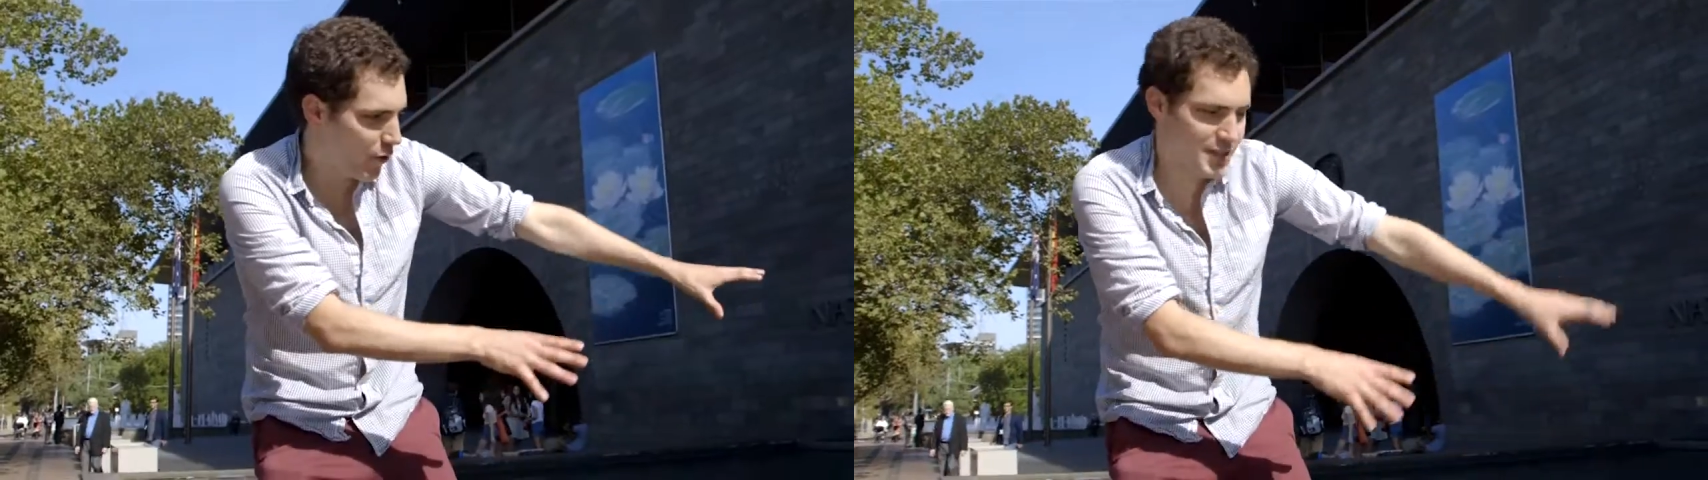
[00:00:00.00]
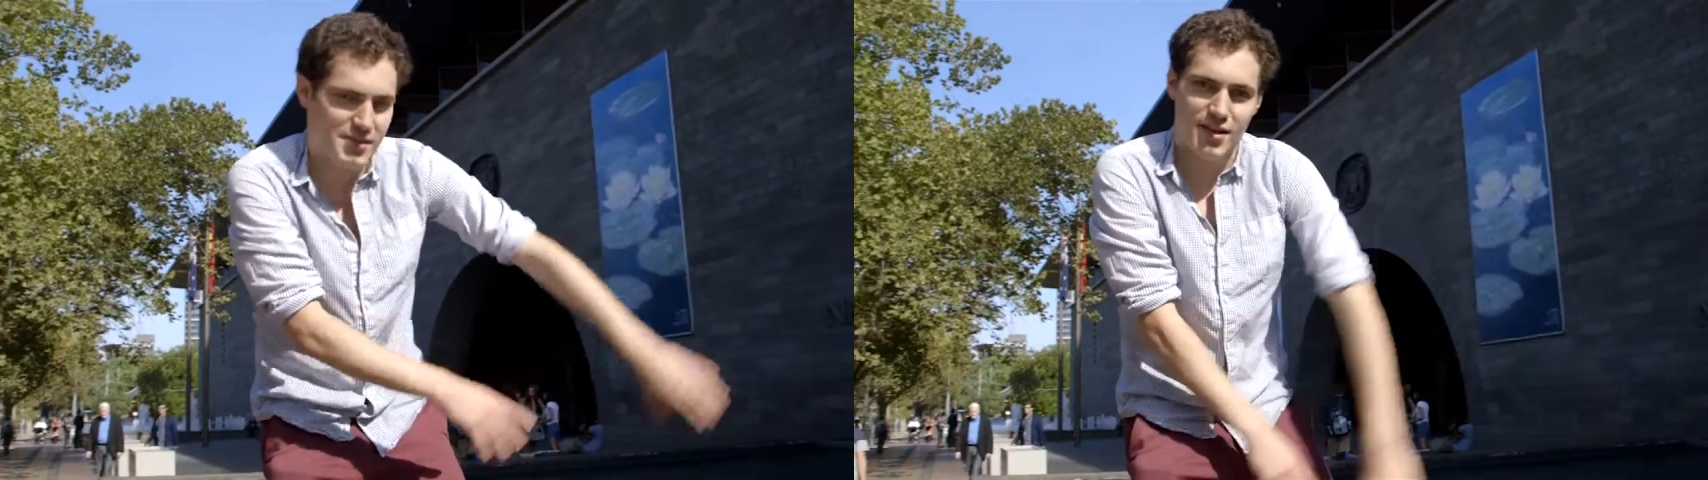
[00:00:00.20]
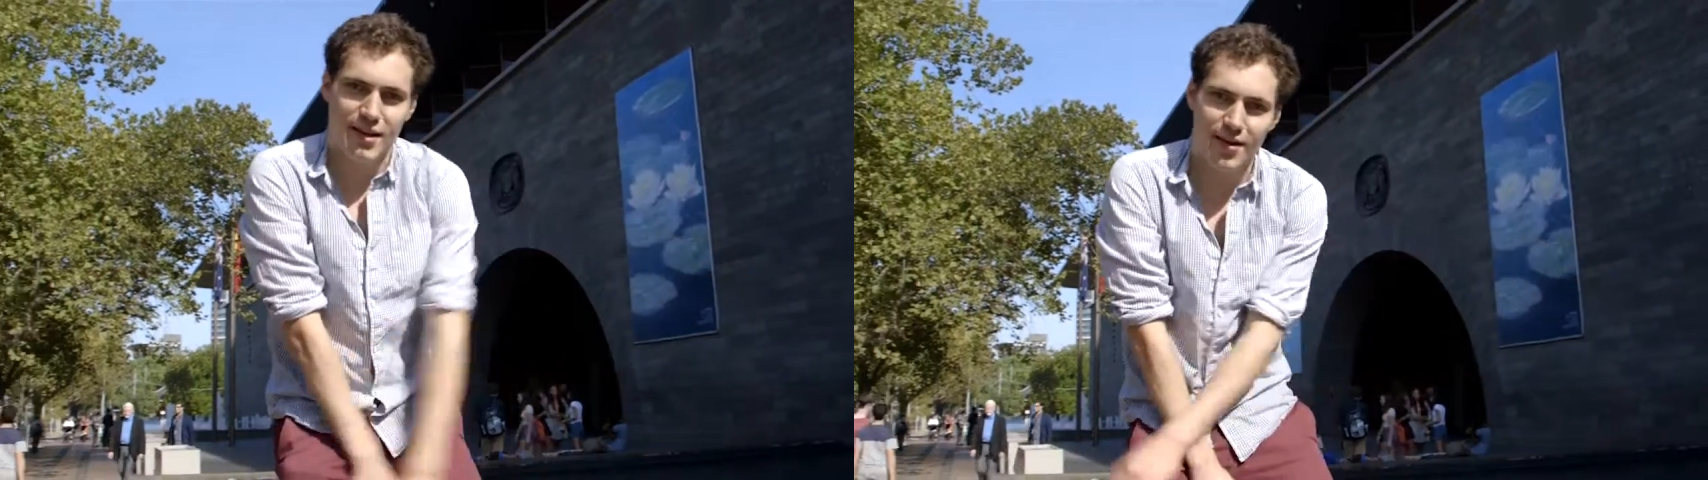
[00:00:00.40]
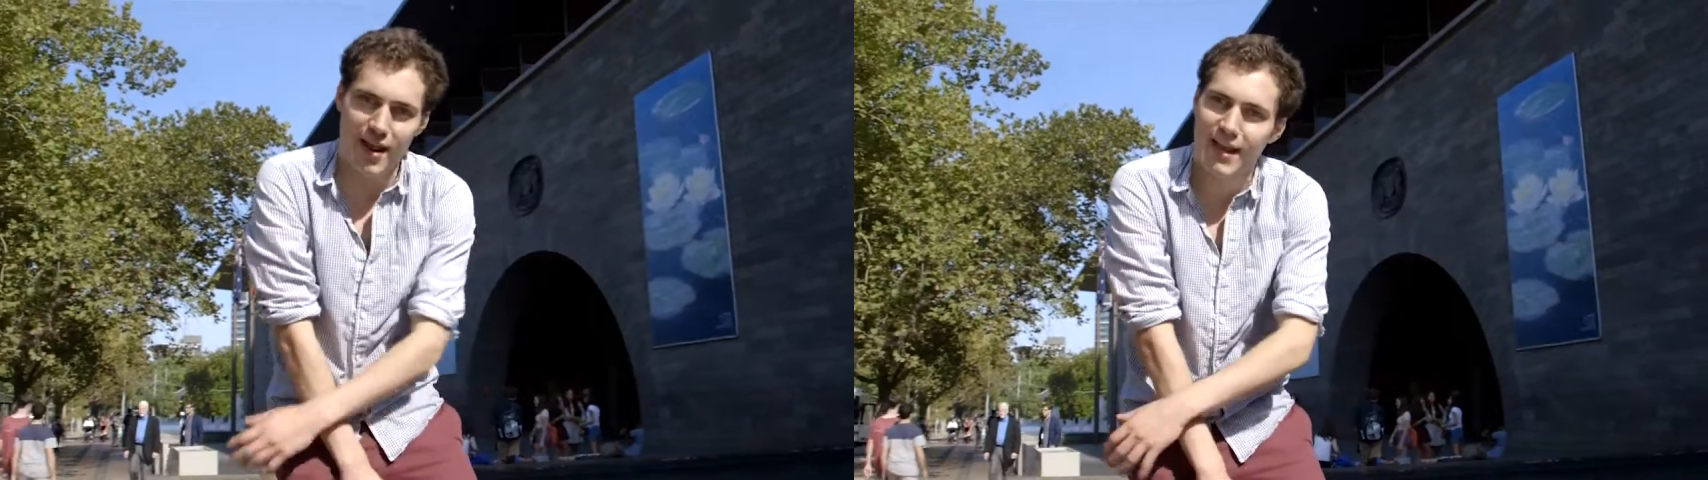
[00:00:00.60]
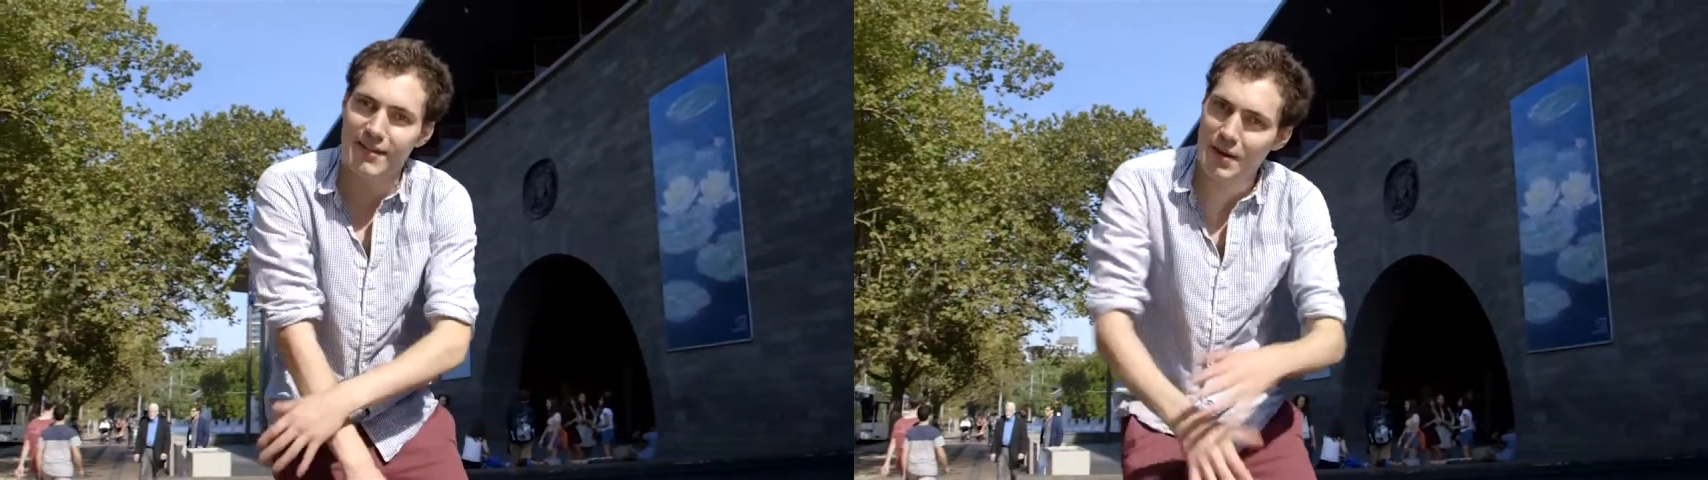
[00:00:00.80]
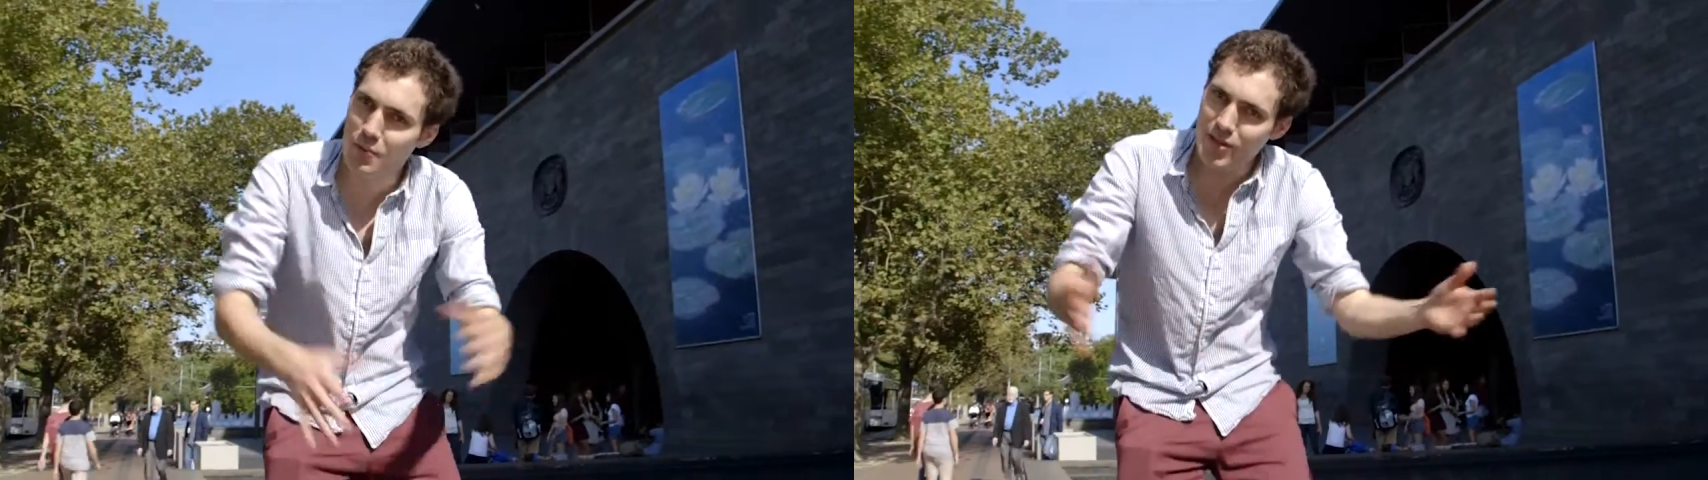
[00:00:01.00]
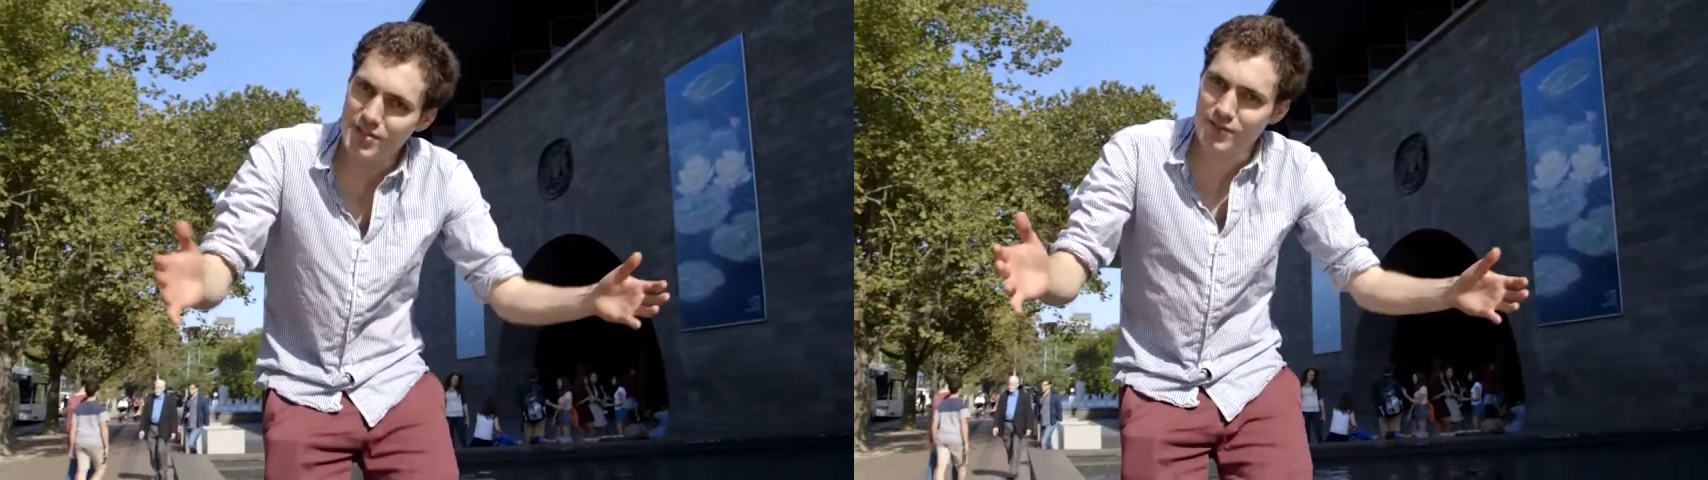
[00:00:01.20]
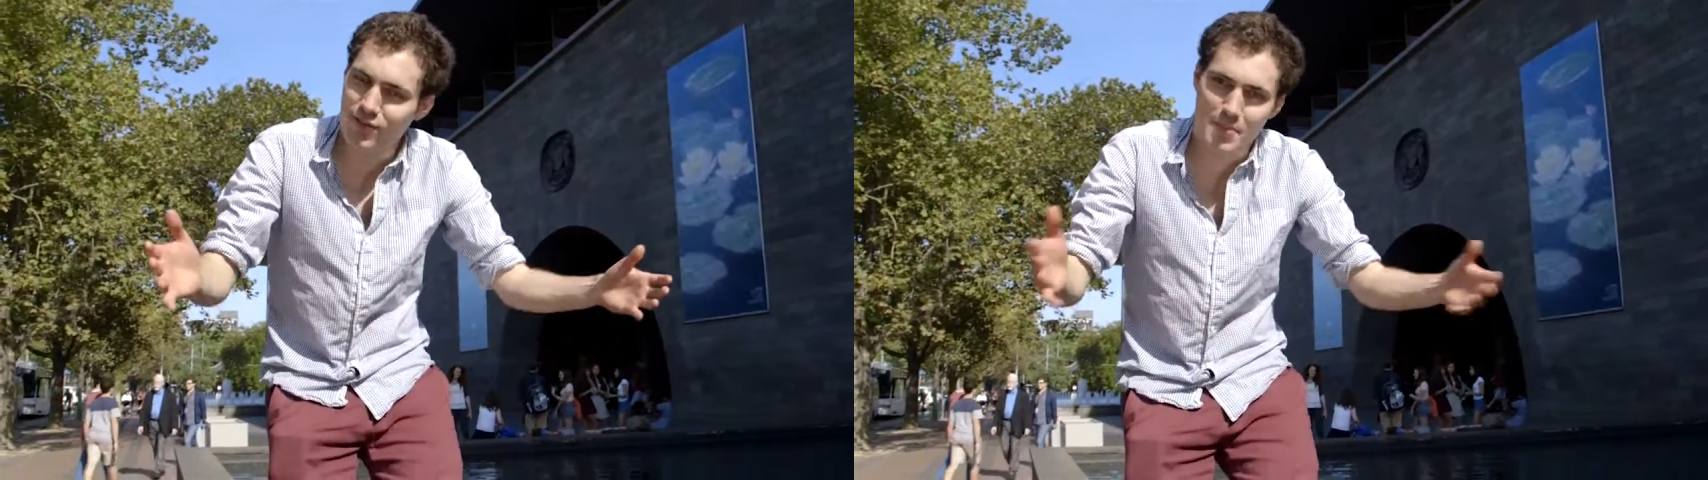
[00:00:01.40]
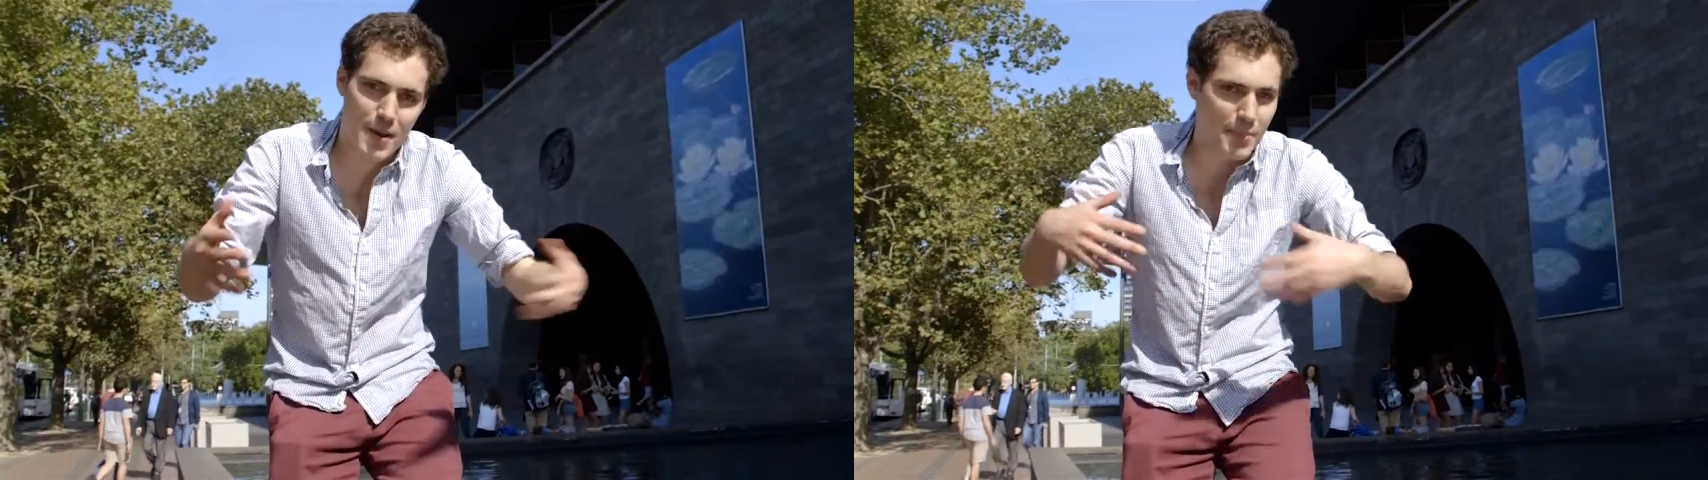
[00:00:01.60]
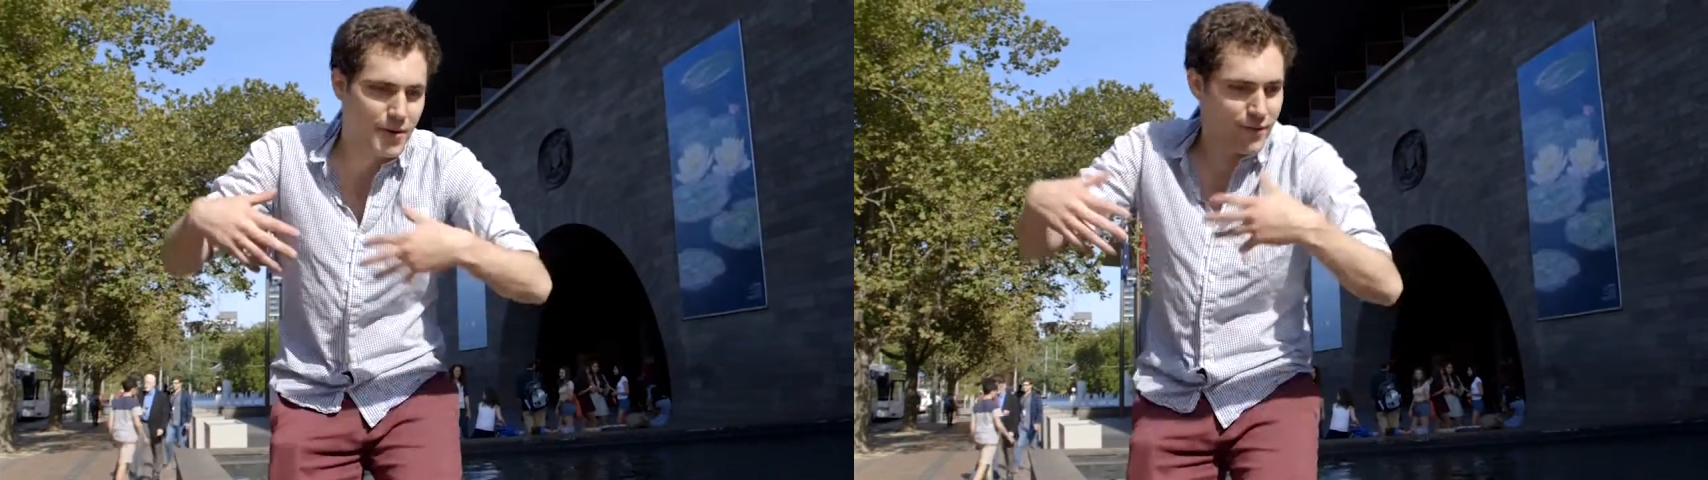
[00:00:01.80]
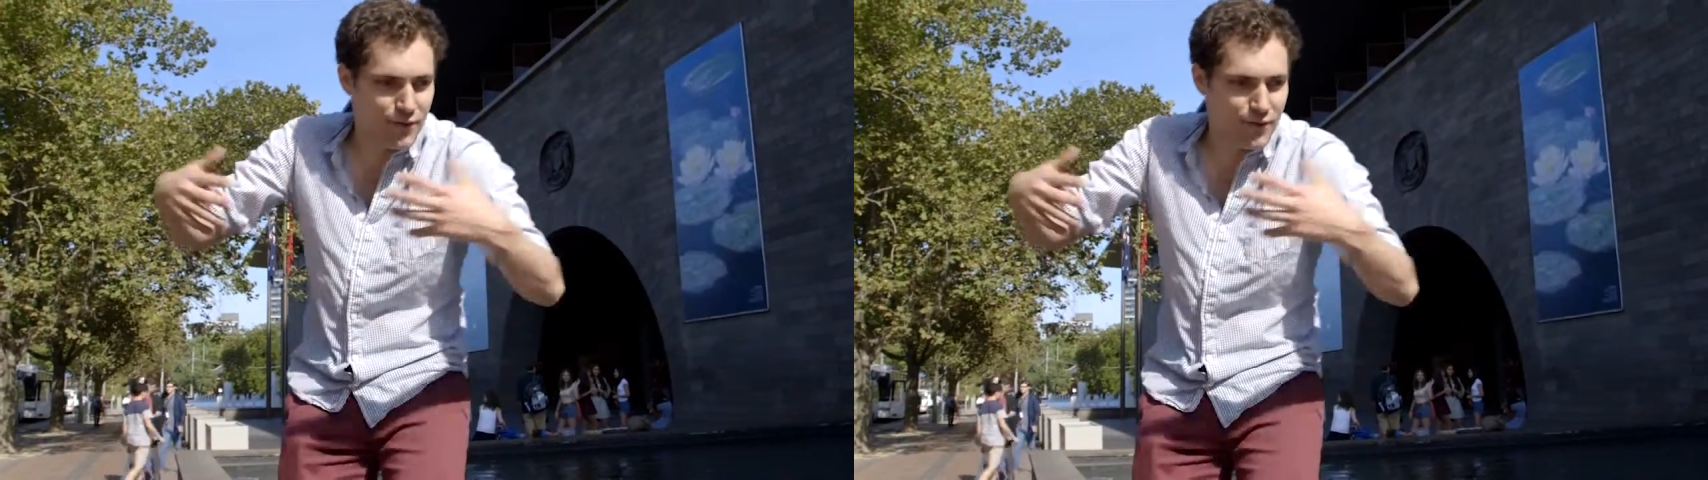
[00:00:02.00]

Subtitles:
coins in here and they wish for maybe to